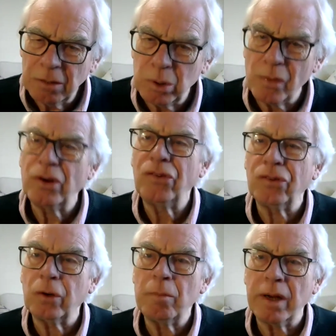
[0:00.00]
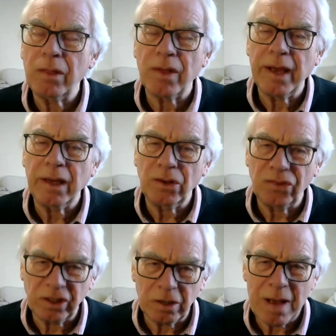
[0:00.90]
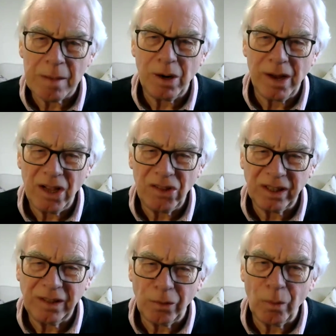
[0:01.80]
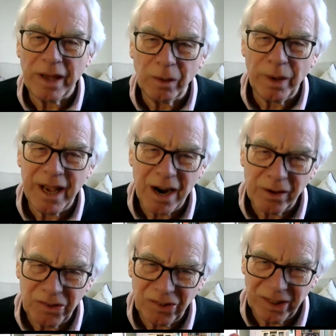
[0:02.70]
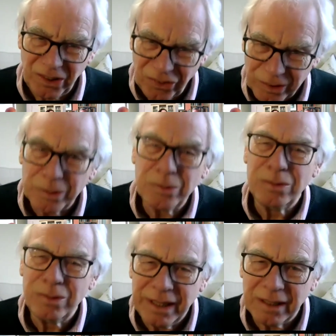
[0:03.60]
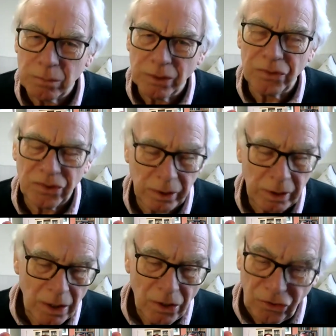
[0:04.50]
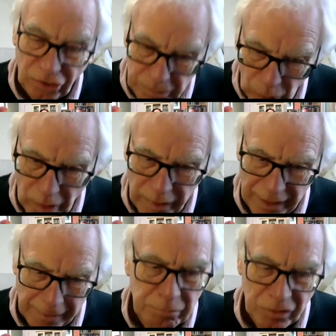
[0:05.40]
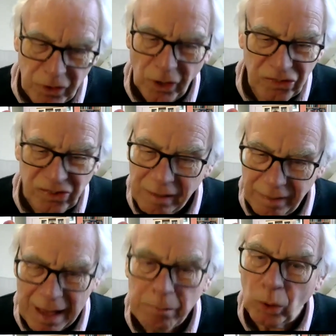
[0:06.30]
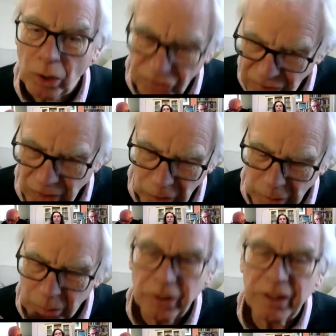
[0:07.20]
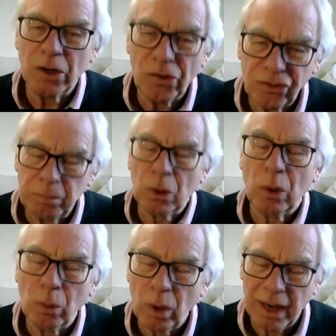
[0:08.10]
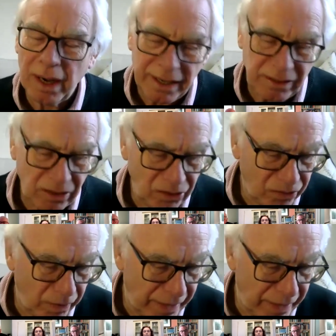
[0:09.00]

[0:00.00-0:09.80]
but there are so many things commemorating the railway heritage. So we really want to support that, not tell them what to do, but support what ideas that